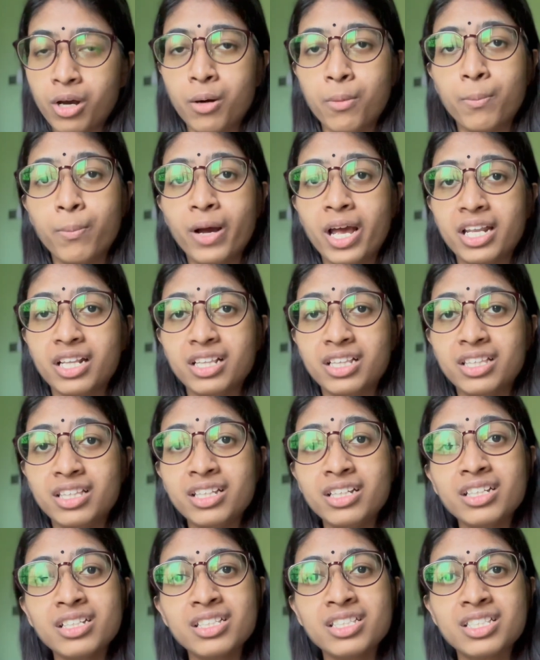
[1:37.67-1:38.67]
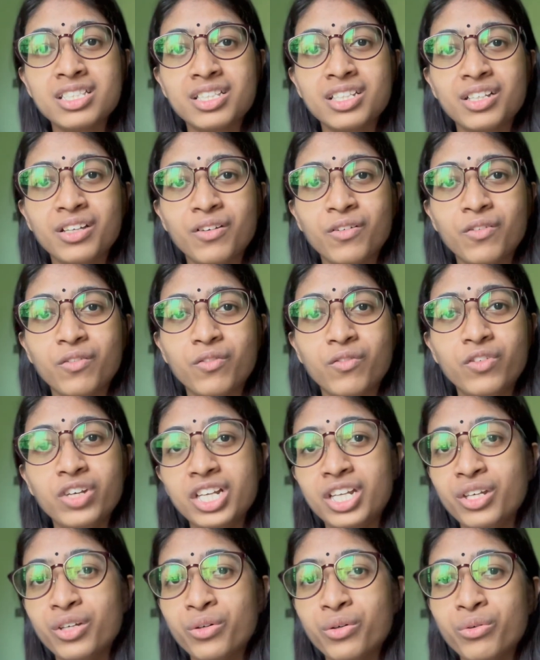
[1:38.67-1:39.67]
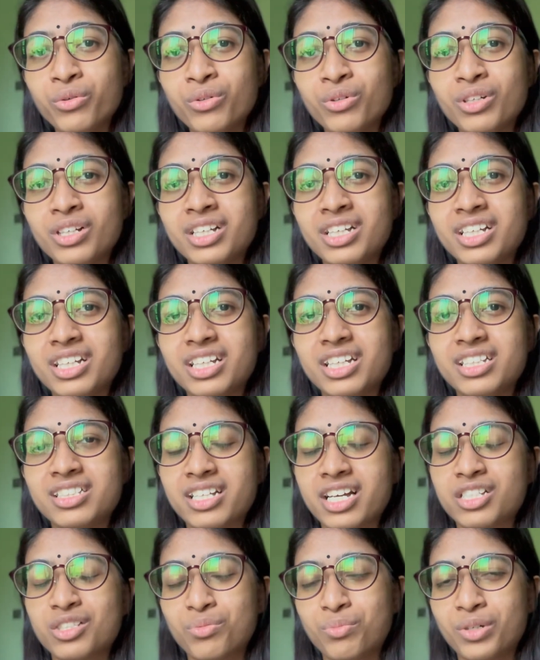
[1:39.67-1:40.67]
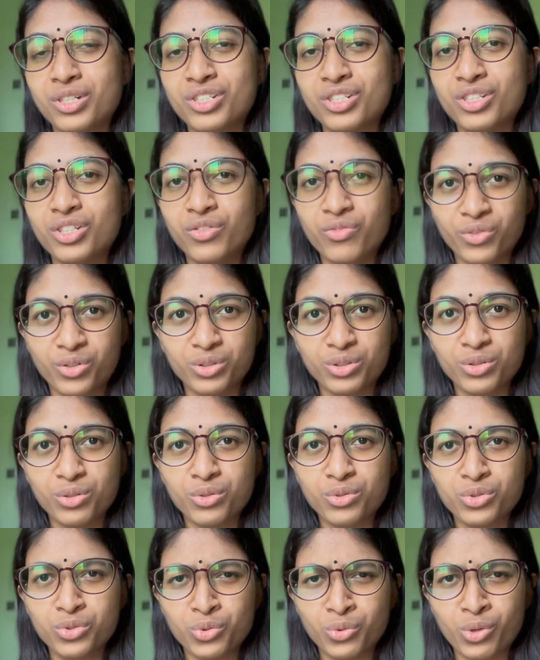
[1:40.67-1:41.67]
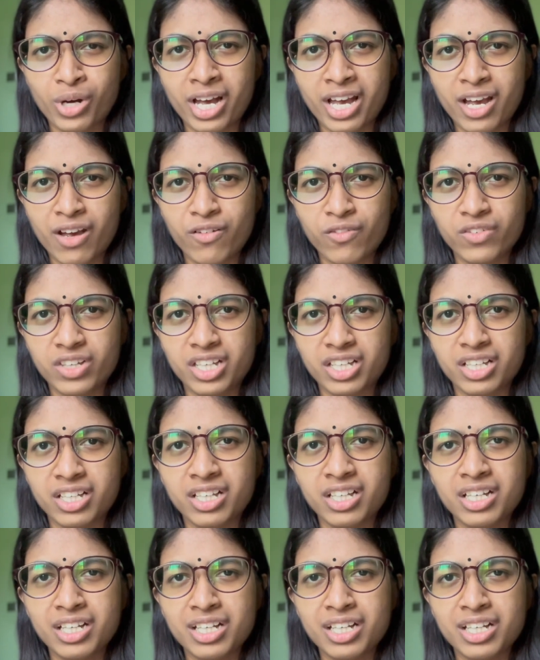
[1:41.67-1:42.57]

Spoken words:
But this video is especially for those who are having